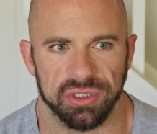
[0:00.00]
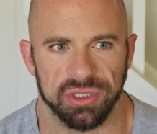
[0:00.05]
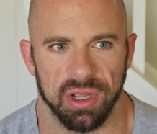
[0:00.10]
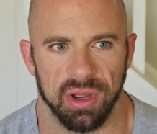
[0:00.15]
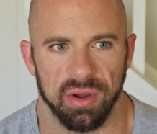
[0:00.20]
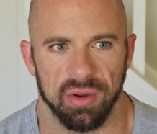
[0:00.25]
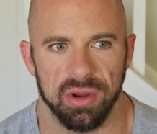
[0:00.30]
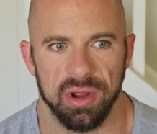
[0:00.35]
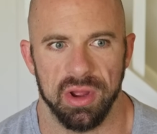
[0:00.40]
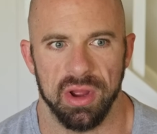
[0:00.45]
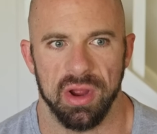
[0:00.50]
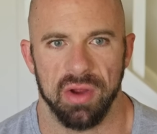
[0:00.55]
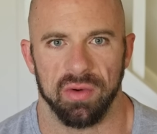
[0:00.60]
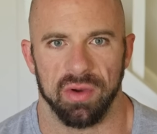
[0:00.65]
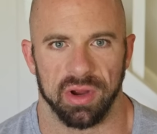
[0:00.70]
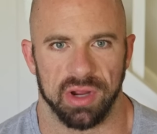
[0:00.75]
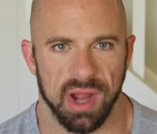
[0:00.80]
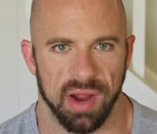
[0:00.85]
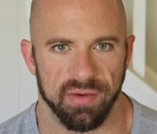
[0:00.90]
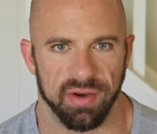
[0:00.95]
So
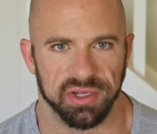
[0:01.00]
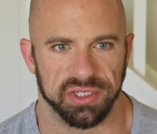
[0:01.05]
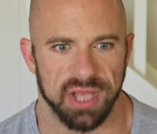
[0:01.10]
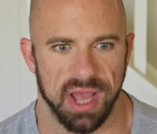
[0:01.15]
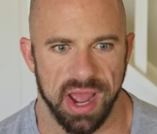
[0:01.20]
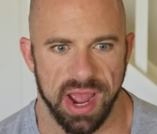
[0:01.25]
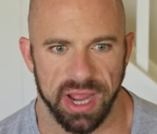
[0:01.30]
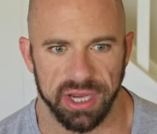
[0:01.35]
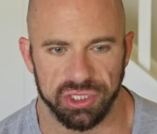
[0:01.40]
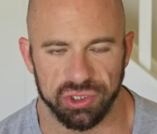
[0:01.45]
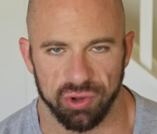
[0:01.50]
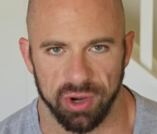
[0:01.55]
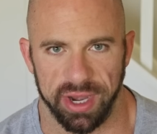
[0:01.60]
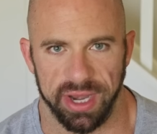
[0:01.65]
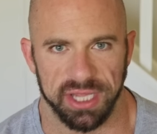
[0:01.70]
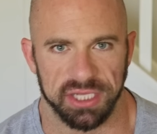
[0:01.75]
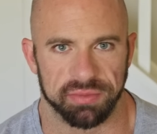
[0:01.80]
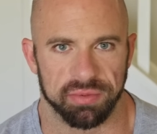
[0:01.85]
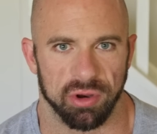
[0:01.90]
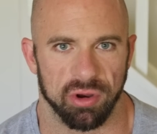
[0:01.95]
recovery's high,
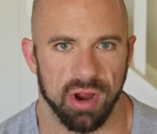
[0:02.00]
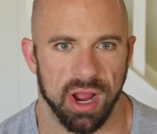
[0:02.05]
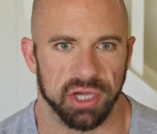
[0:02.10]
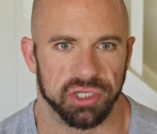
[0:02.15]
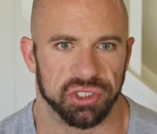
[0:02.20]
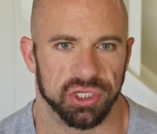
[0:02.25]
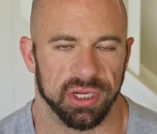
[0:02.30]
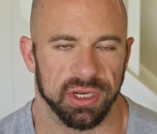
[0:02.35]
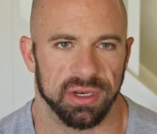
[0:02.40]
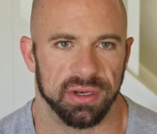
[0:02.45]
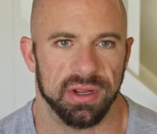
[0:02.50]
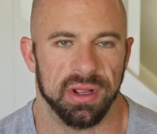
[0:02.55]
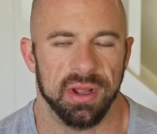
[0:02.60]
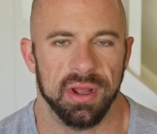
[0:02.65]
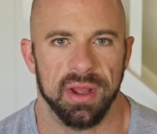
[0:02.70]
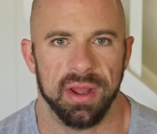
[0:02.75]
training's progression,